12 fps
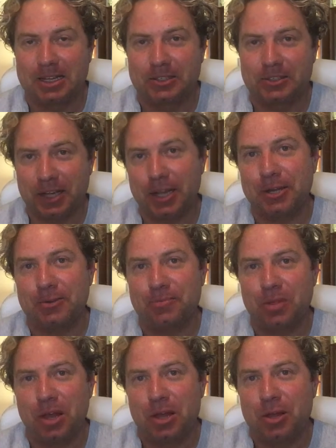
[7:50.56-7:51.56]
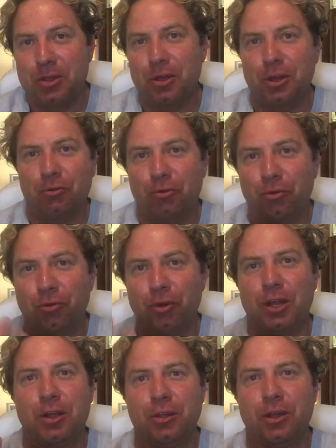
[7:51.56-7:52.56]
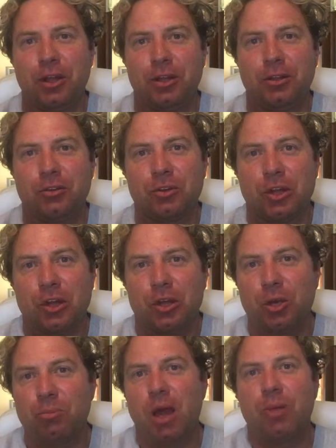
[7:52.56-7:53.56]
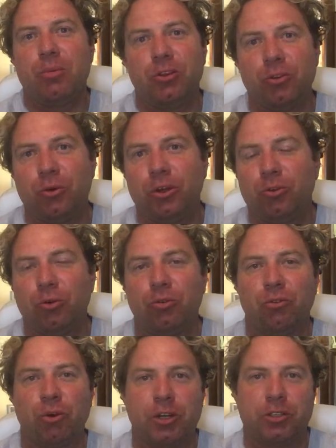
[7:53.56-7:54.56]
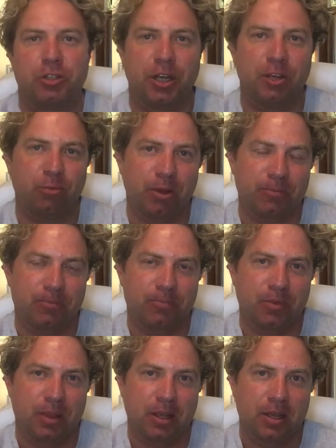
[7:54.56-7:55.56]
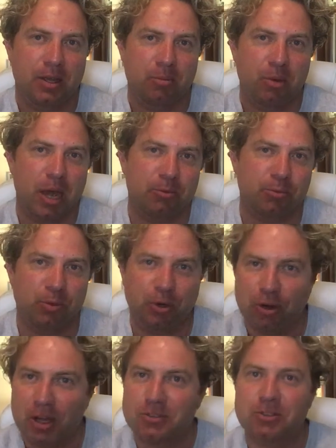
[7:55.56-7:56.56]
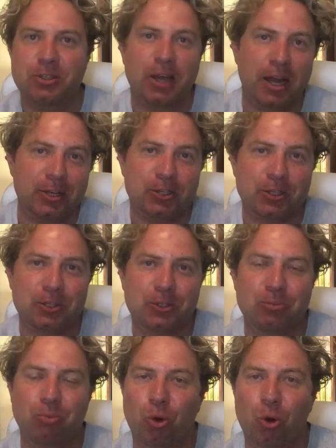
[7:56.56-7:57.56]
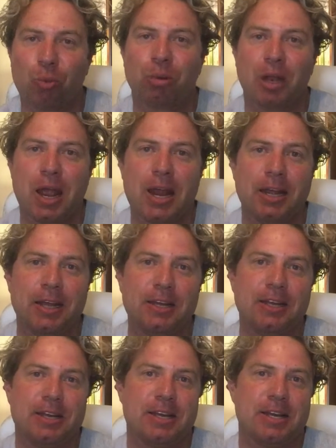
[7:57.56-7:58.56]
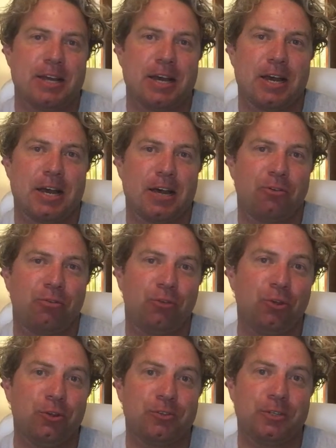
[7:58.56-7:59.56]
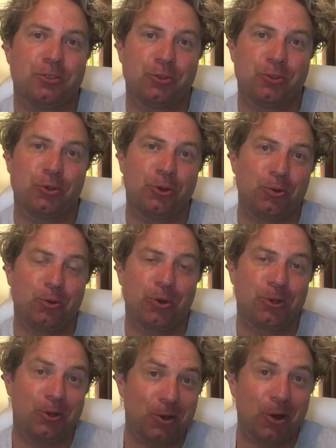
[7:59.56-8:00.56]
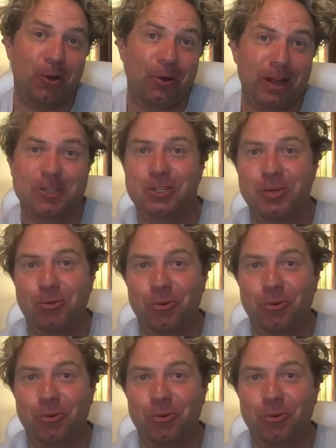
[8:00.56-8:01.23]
Second, think of 3 things you may be doing to avoid achievement. Perhaps procrastination, poor planning, refusing to do what you know actually